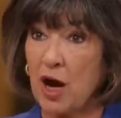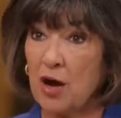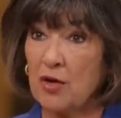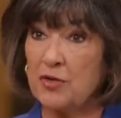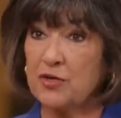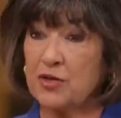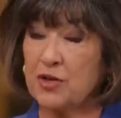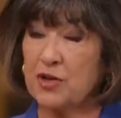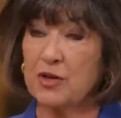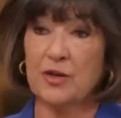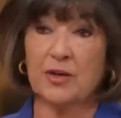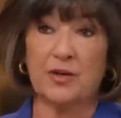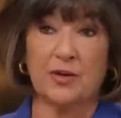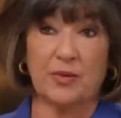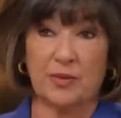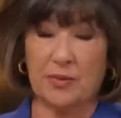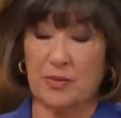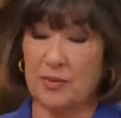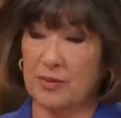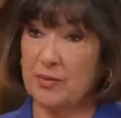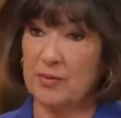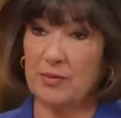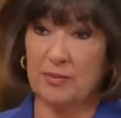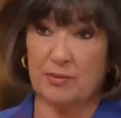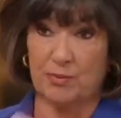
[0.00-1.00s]
after
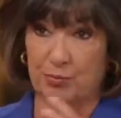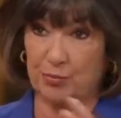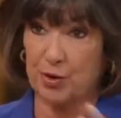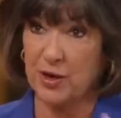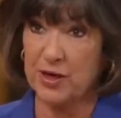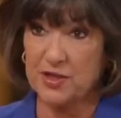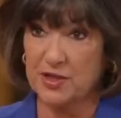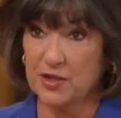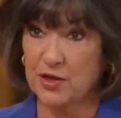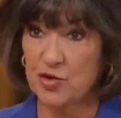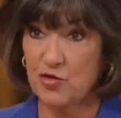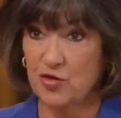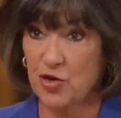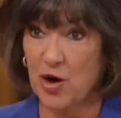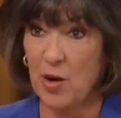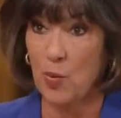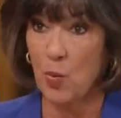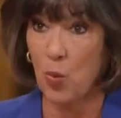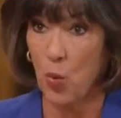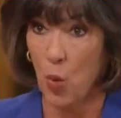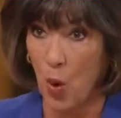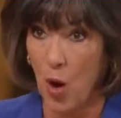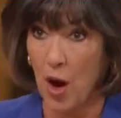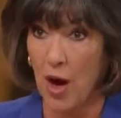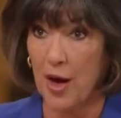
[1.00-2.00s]
President
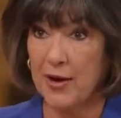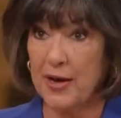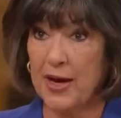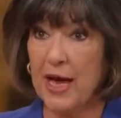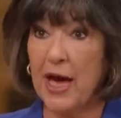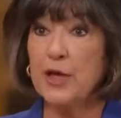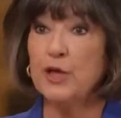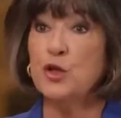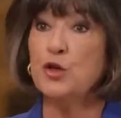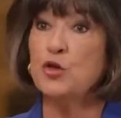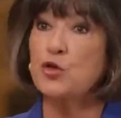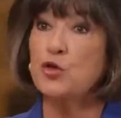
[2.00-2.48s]
Trump won, and